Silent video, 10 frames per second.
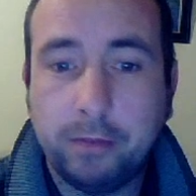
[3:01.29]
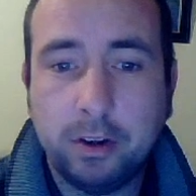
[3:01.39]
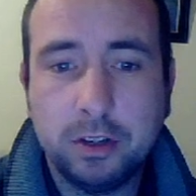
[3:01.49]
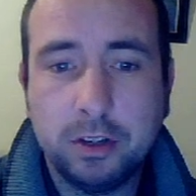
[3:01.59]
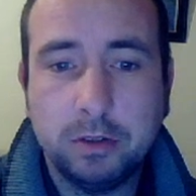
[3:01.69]

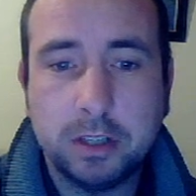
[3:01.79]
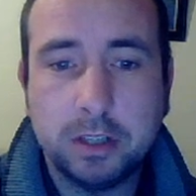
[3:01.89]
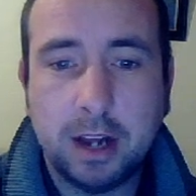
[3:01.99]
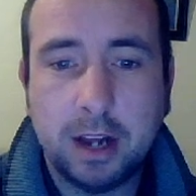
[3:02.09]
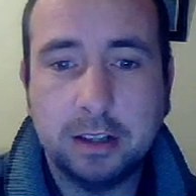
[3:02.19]
to it
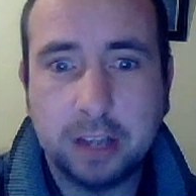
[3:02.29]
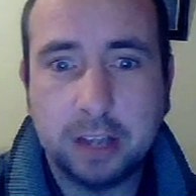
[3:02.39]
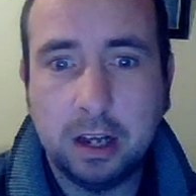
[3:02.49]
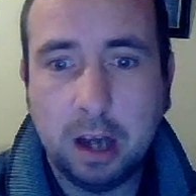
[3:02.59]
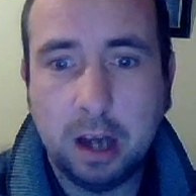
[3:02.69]
as a
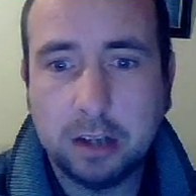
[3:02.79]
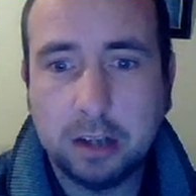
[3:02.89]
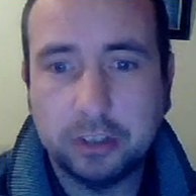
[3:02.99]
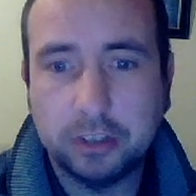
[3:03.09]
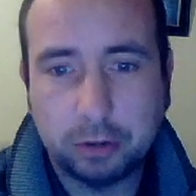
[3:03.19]
locking
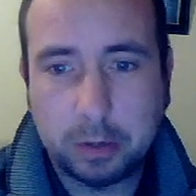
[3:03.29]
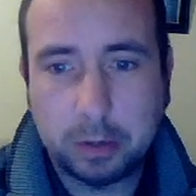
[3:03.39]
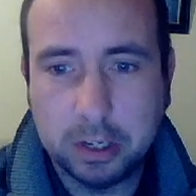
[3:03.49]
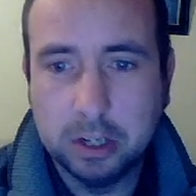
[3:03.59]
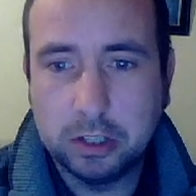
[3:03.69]
script
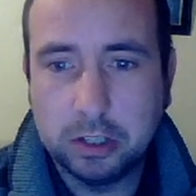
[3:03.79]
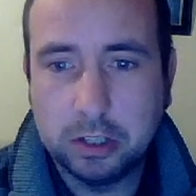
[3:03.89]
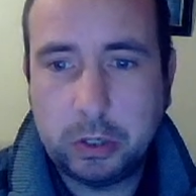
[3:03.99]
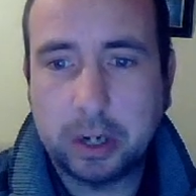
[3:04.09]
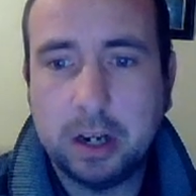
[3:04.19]
to
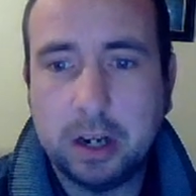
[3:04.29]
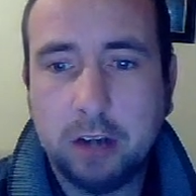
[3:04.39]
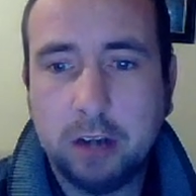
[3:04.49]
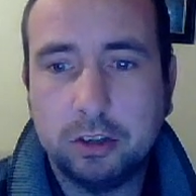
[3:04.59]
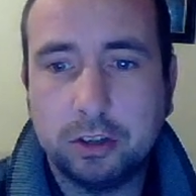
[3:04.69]

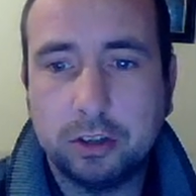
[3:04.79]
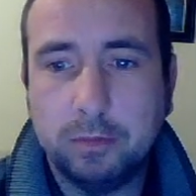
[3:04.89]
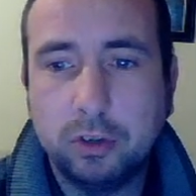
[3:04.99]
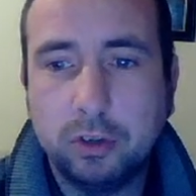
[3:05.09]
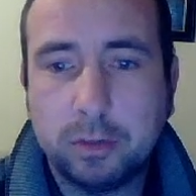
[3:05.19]
acknowledge the
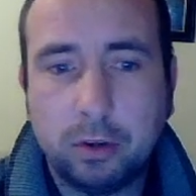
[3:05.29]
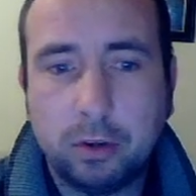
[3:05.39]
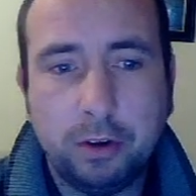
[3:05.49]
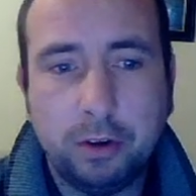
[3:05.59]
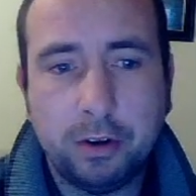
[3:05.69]
much
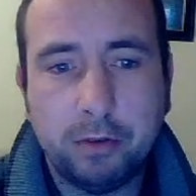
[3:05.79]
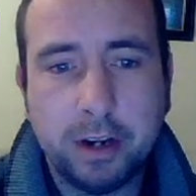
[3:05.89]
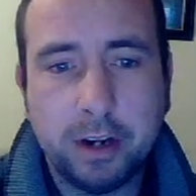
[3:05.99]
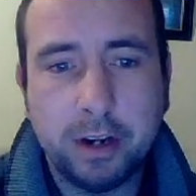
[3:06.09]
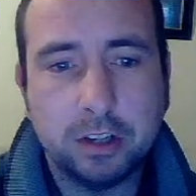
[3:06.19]
broader
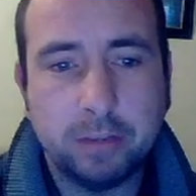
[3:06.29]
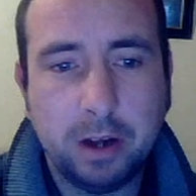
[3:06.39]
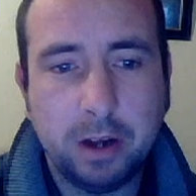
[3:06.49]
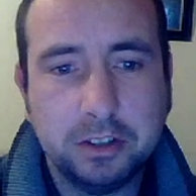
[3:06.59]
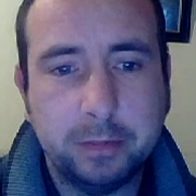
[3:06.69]
range of
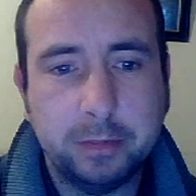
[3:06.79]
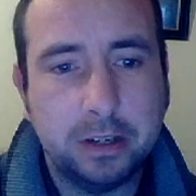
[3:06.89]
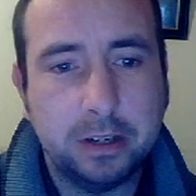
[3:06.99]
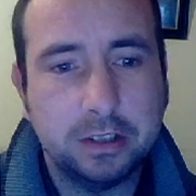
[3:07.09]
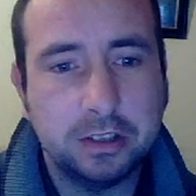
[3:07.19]

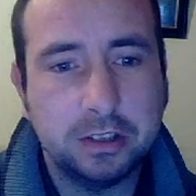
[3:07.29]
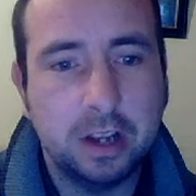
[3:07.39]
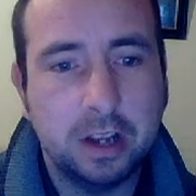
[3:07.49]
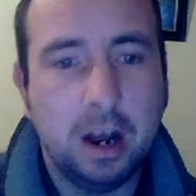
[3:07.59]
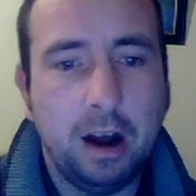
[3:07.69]
possibilities
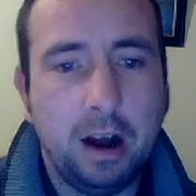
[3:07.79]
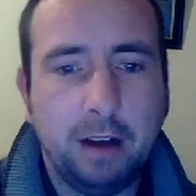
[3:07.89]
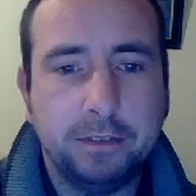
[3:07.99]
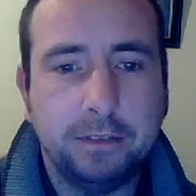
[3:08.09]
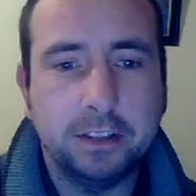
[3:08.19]
of
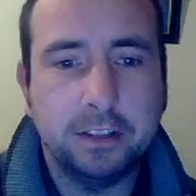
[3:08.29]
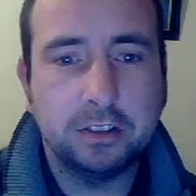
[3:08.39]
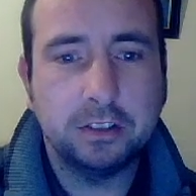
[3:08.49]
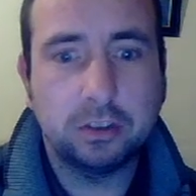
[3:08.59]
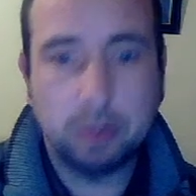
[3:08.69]
this
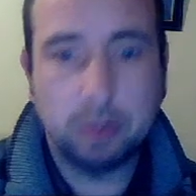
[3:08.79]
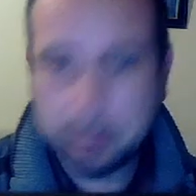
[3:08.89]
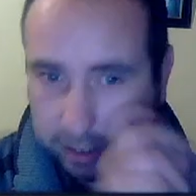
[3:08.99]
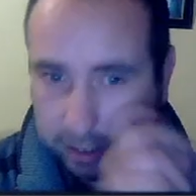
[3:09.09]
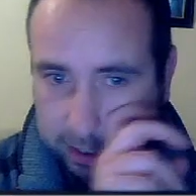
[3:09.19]
scripting
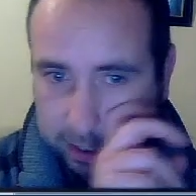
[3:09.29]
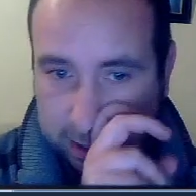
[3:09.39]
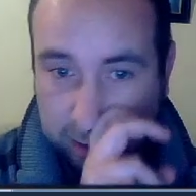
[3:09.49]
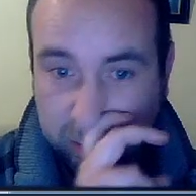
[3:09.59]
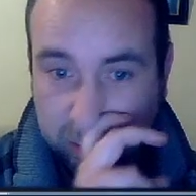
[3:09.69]

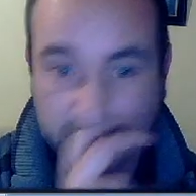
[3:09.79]
technology.